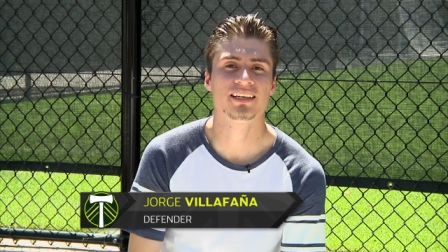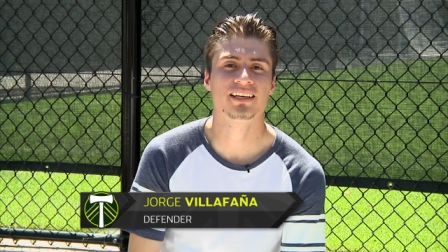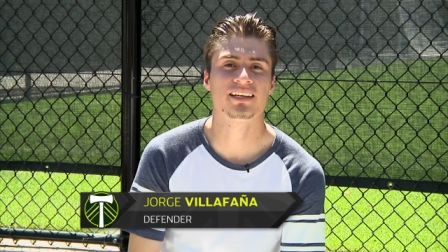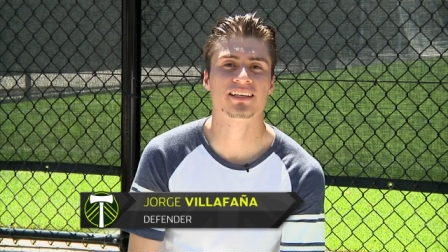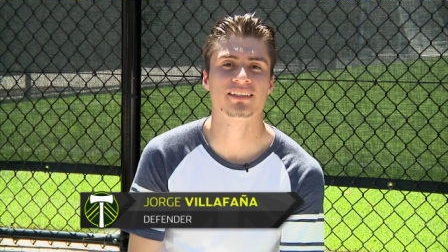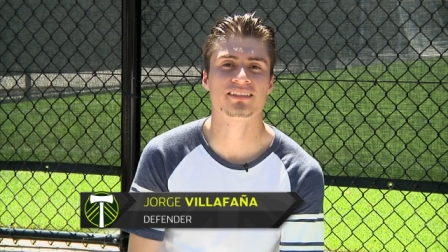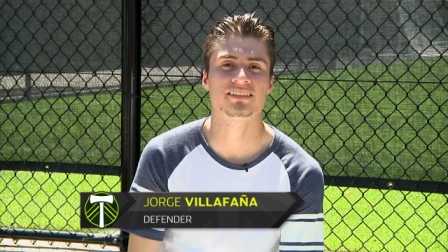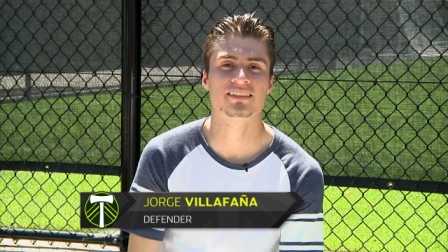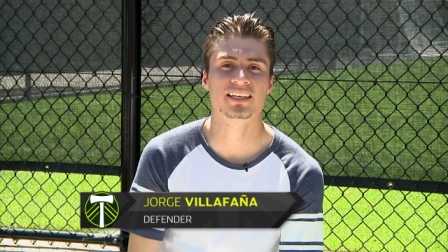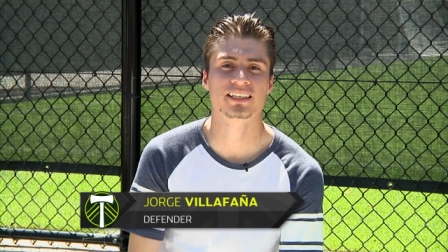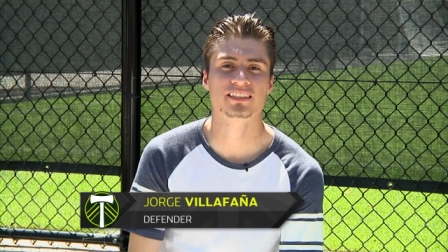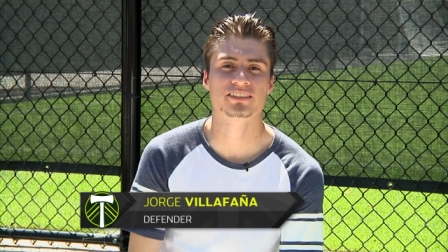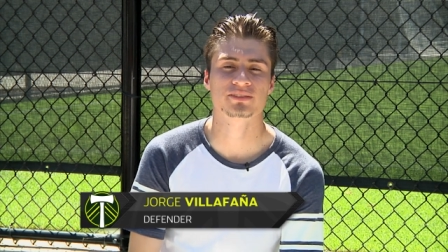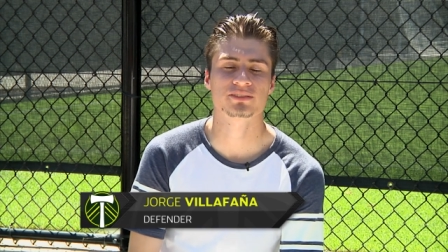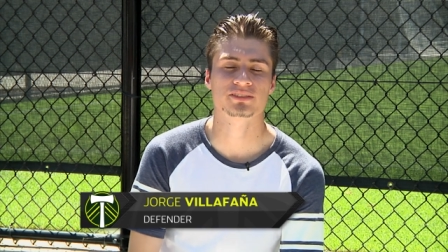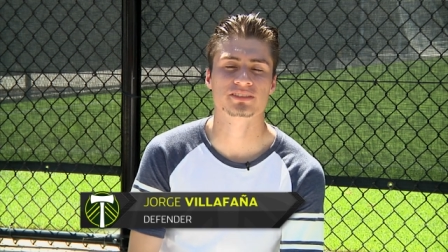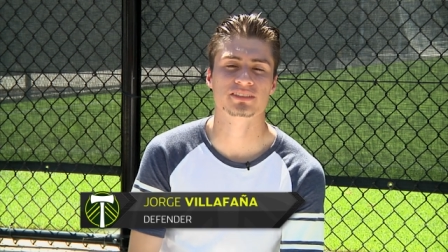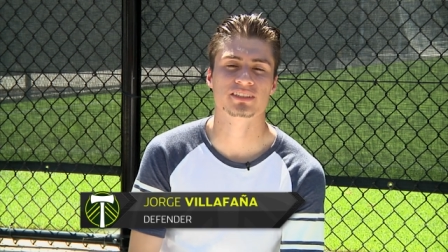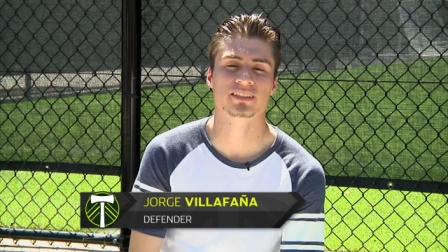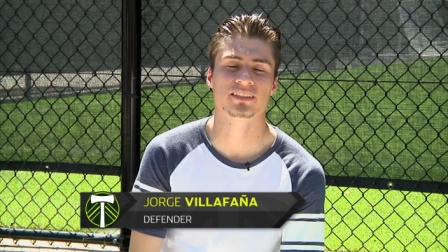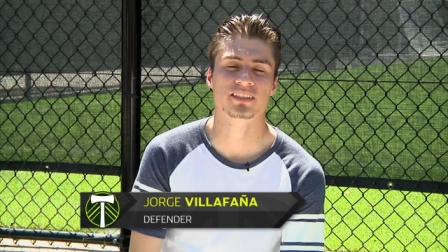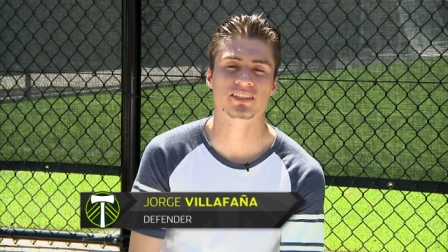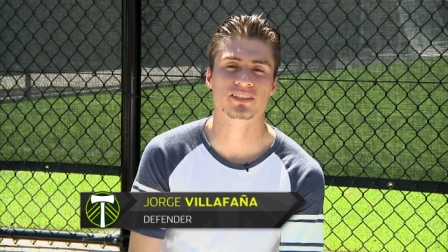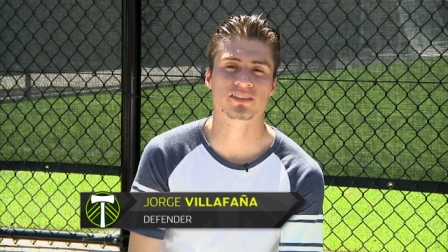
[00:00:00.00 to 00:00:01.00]
and thanks for
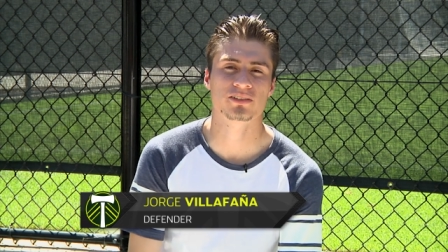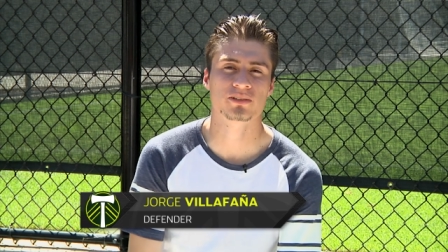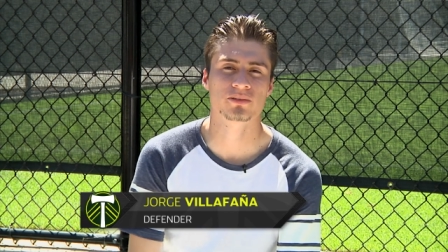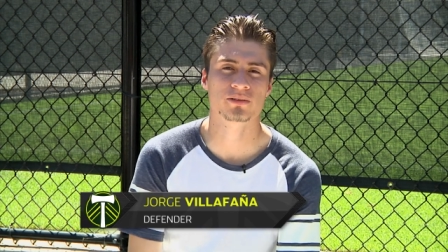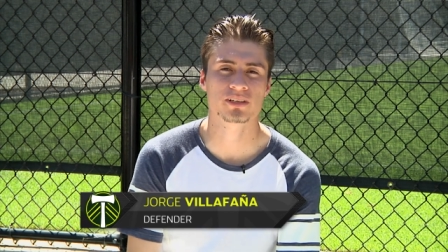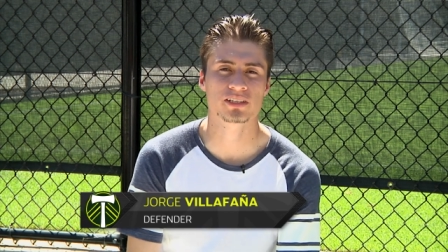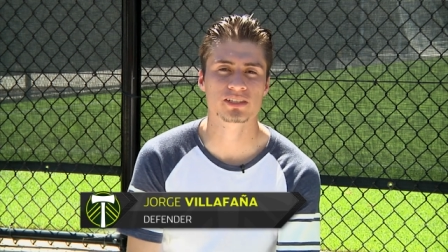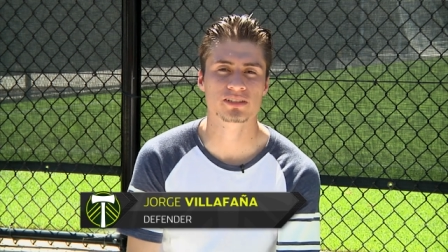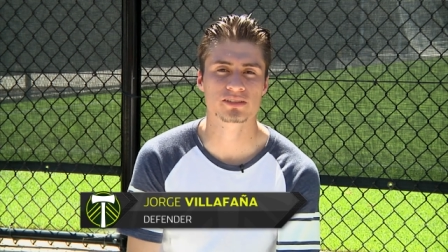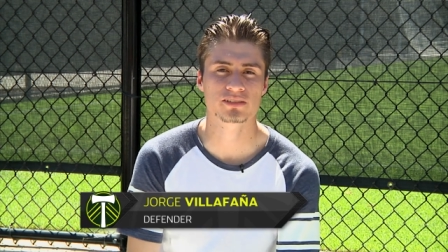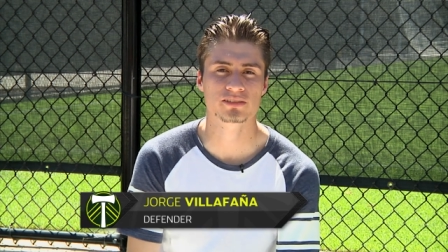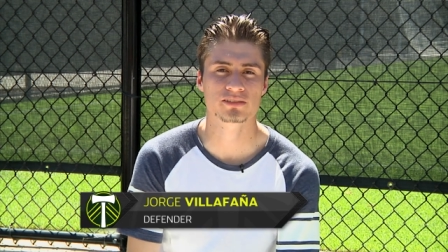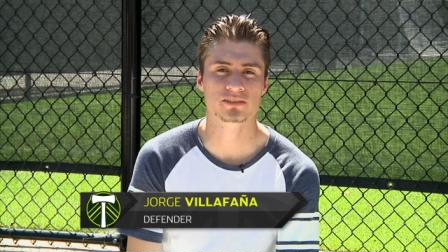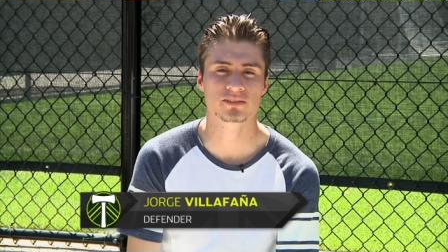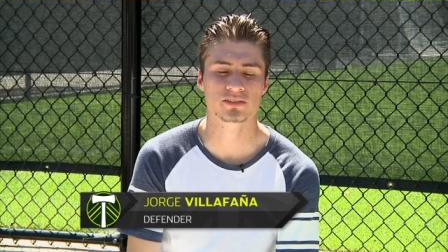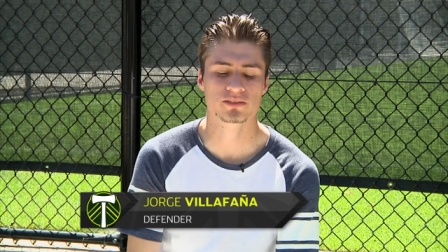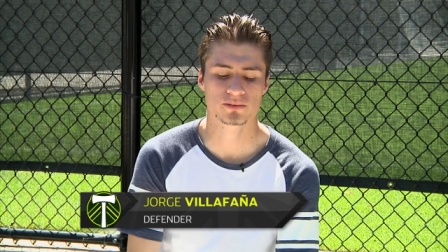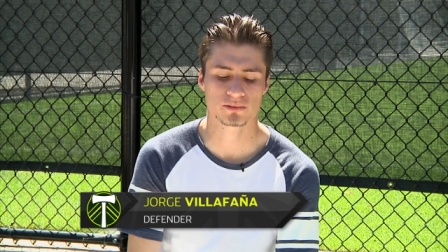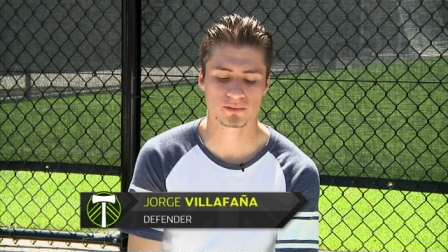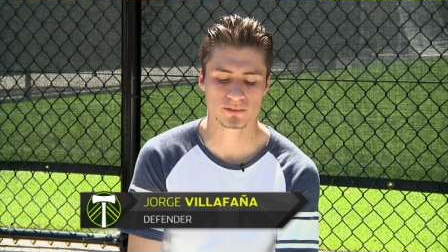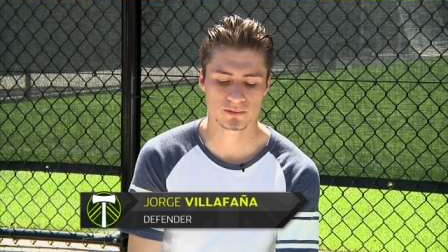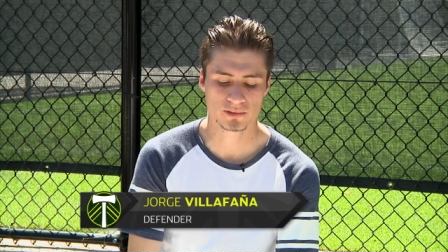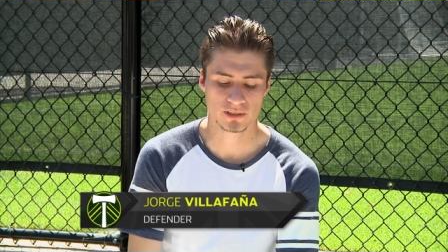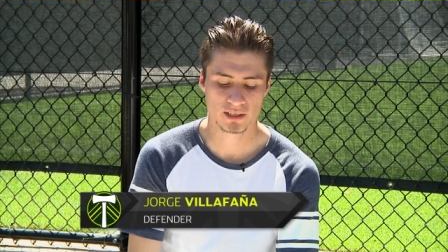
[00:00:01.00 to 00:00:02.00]
sending your questions
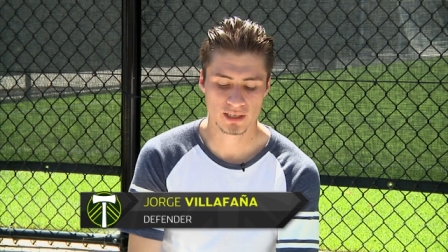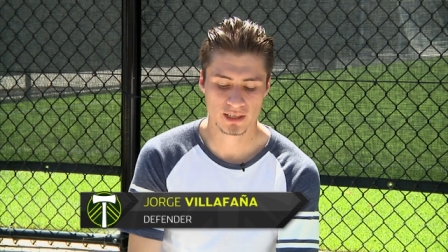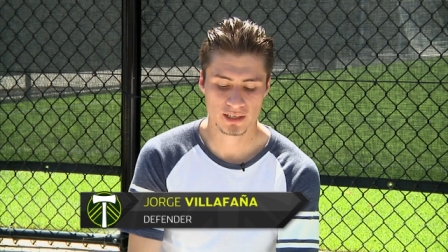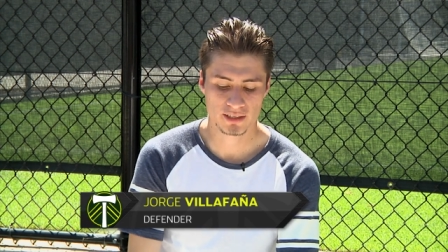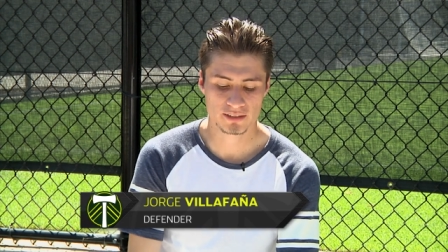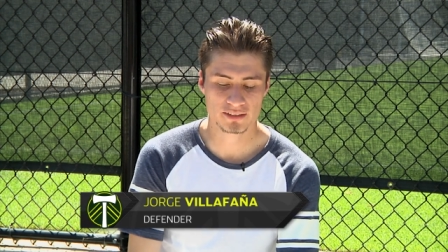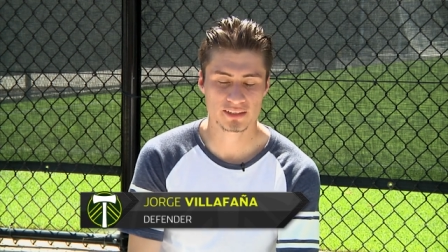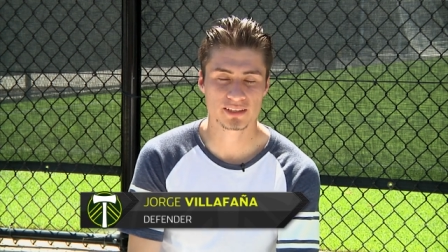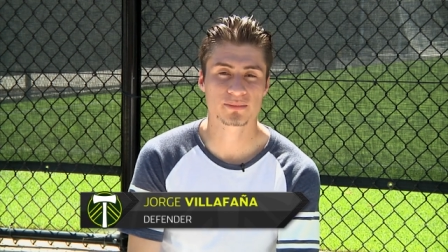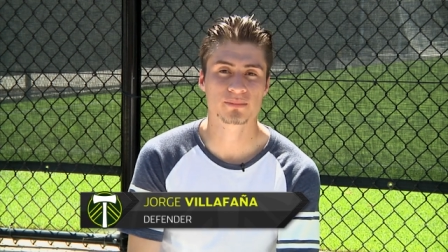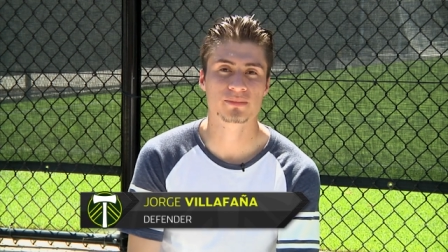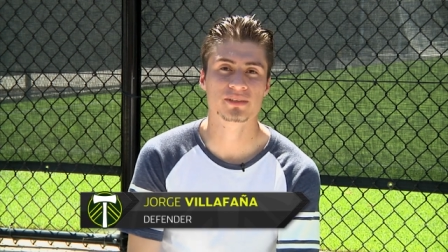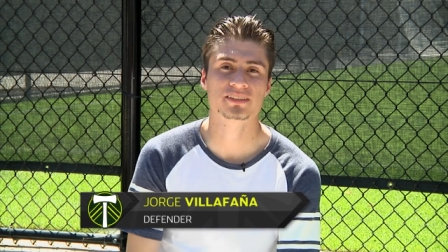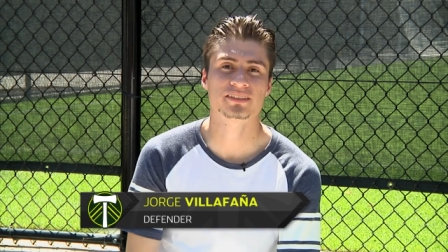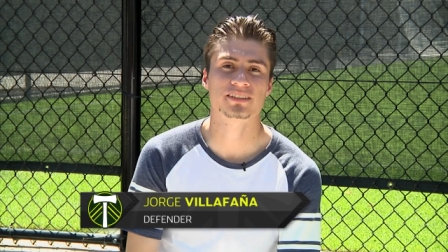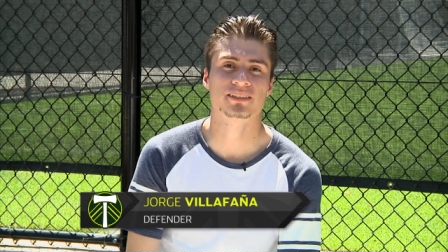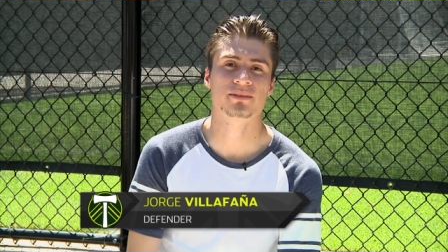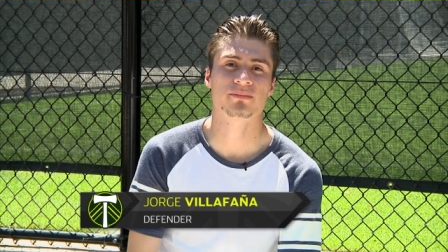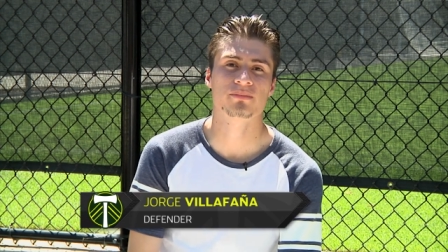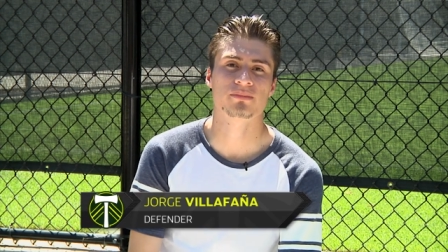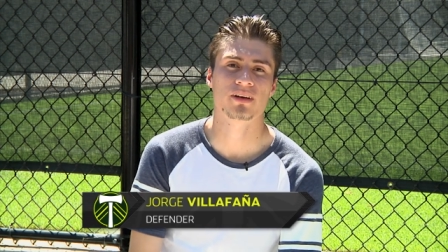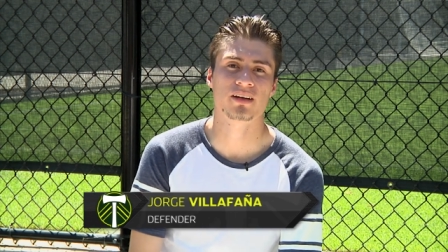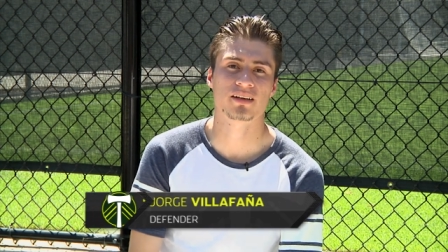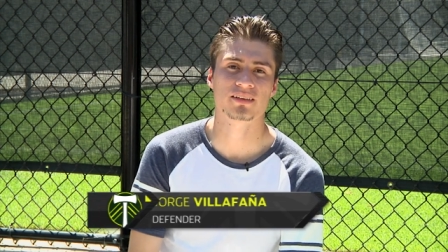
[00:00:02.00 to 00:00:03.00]
to Timbers
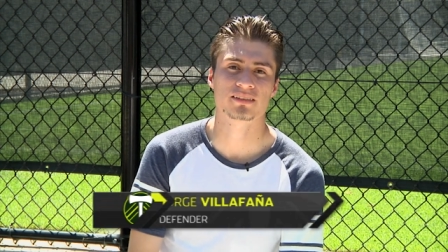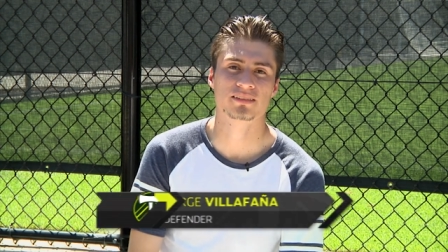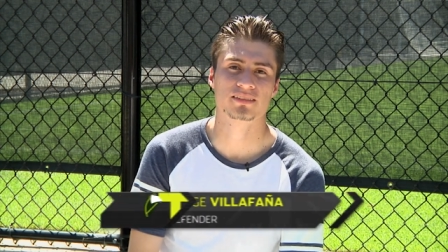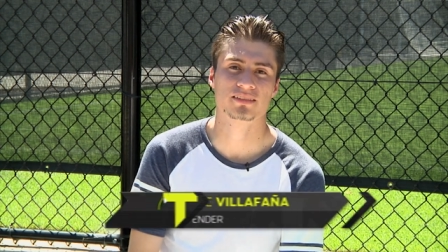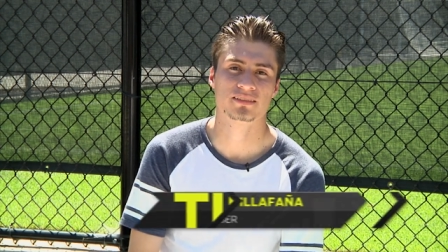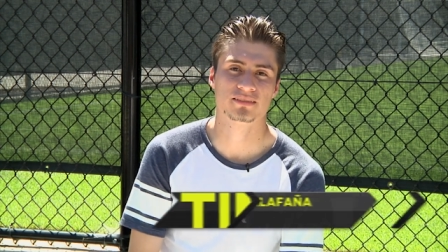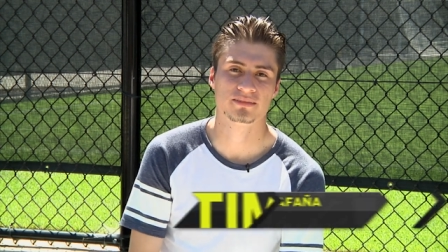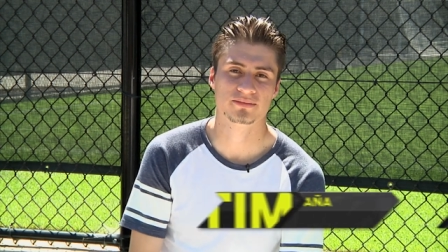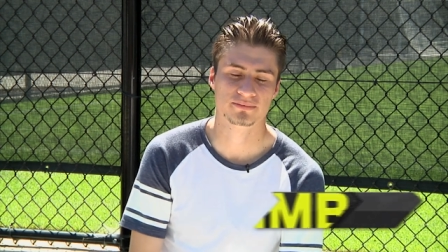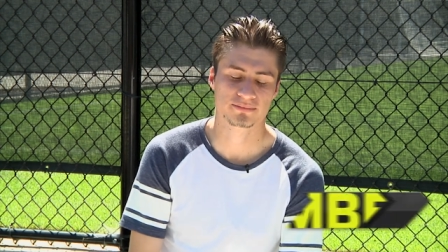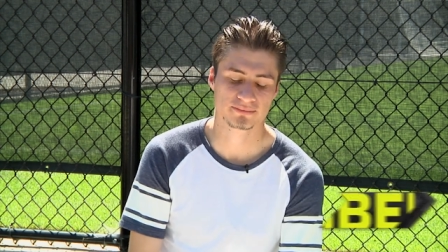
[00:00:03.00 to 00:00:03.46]
Inbox.